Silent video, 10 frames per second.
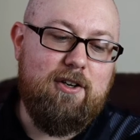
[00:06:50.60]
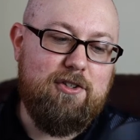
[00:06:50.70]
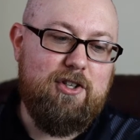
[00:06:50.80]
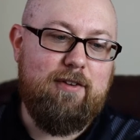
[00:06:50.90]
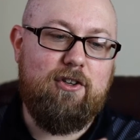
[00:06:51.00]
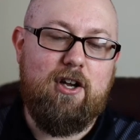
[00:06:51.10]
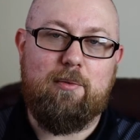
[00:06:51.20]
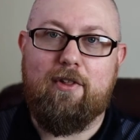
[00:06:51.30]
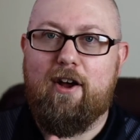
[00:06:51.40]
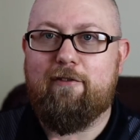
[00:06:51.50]
So I've gone
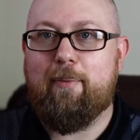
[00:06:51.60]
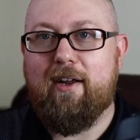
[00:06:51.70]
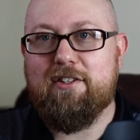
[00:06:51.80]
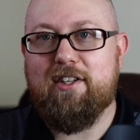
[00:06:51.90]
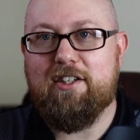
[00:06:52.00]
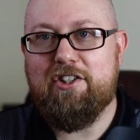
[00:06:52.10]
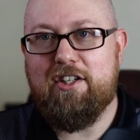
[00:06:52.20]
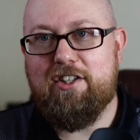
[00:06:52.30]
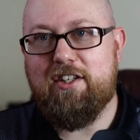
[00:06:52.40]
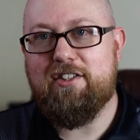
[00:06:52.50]
with off brands like
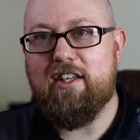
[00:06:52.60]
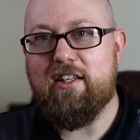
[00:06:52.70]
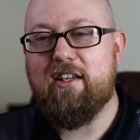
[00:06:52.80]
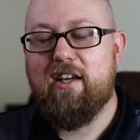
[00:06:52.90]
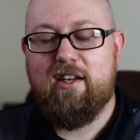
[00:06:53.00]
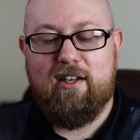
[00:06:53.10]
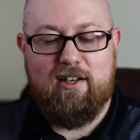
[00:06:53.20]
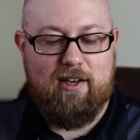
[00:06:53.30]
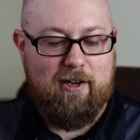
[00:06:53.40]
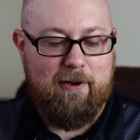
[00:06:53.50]
JJC
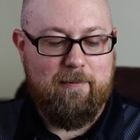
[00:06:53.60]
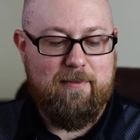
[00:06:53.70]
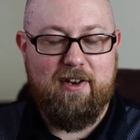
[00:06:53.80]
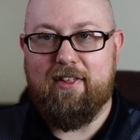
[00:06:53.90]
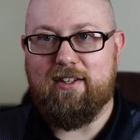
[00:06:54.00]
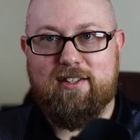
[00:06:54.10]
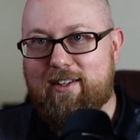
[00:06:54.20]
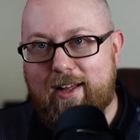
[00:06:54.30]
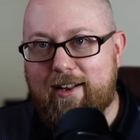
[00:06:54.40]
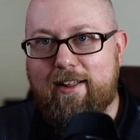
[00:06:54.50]
and things like
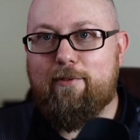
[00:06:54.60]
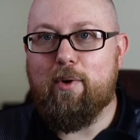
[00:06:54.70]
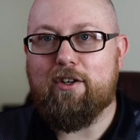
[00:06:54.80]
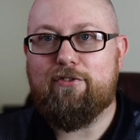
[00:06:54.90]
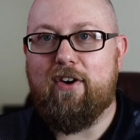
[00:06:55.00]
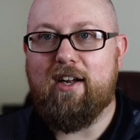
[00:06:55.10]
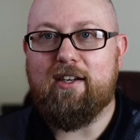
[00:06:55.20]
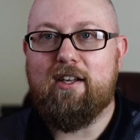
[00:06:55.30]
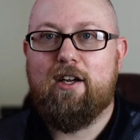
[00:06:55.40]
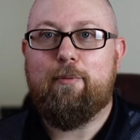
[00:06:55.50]
that, and they've worked fine.